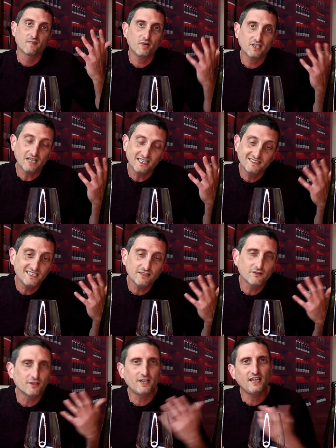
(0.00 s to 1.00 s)
but at the
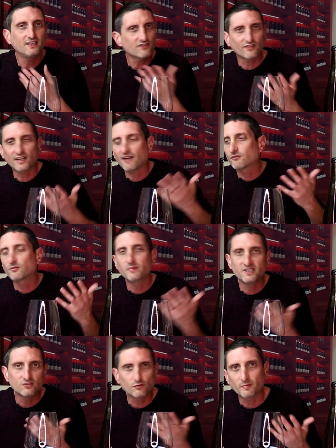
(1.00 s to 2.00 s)
end of the day it doesn't have to
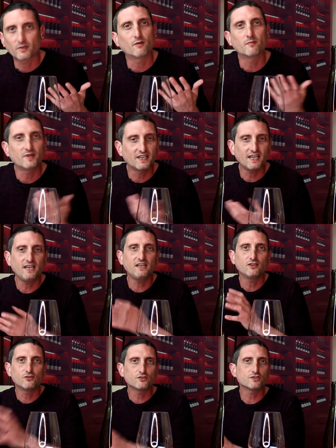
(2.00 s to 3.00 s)
be super
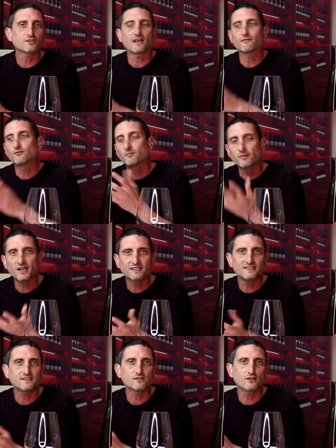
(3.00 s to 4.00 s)
complicated you just have to
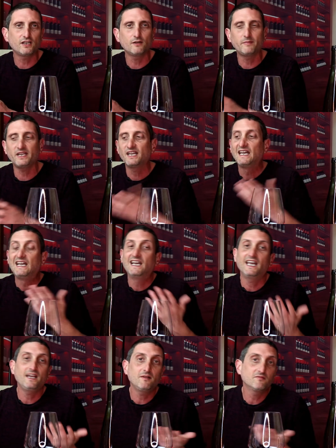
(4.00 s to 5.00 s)
practice a little bit
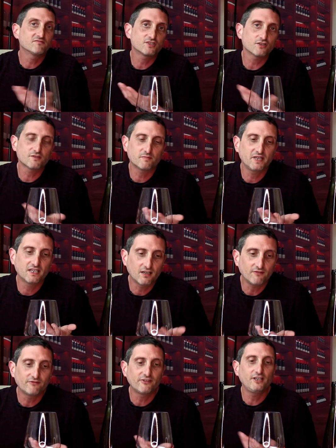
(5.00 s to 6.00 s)
and just be
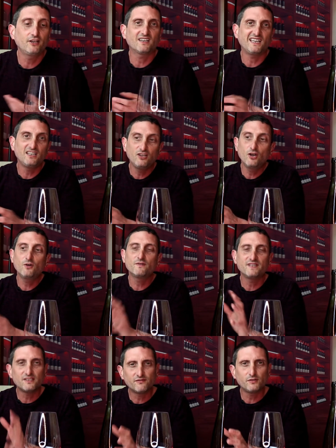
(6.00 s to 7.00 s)
confident and know
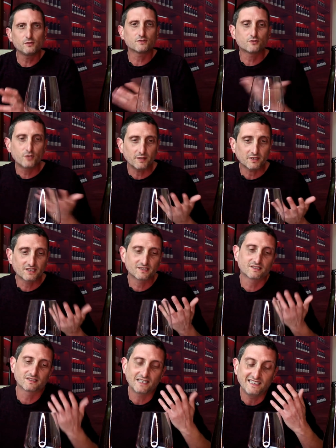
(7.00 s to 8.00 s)
these few
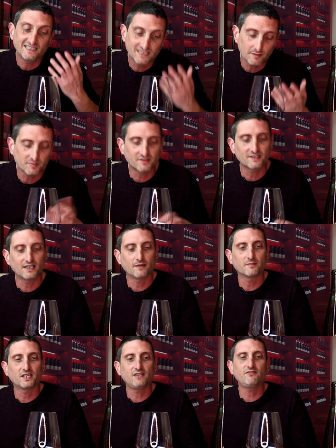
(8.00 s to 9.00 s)
tricks and tips that
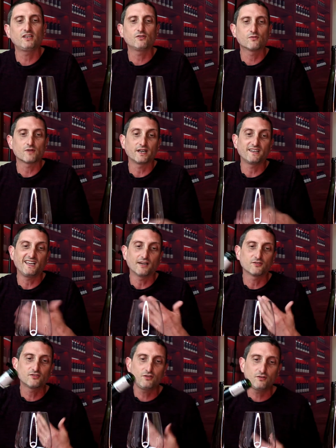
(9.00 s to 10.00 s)
I'm giving you right
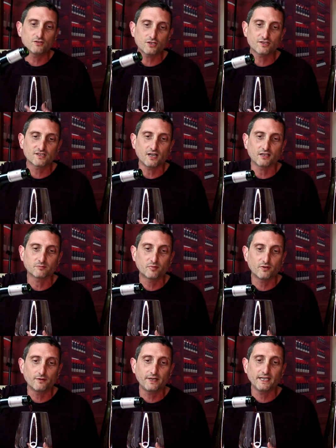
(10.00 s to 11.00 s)
now so you just start
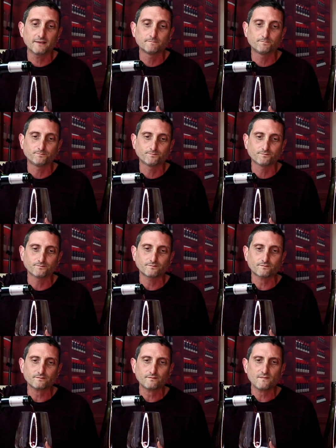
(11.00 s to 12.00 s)
pouring
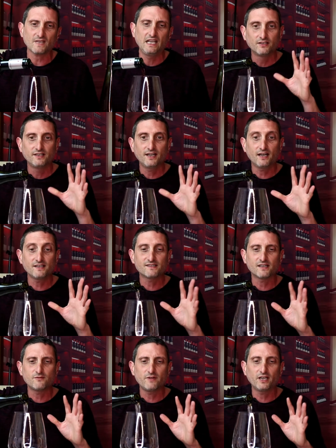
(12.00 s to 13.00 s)

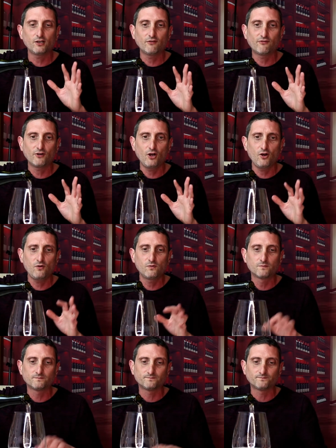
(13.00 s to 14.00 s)
nice and regular flow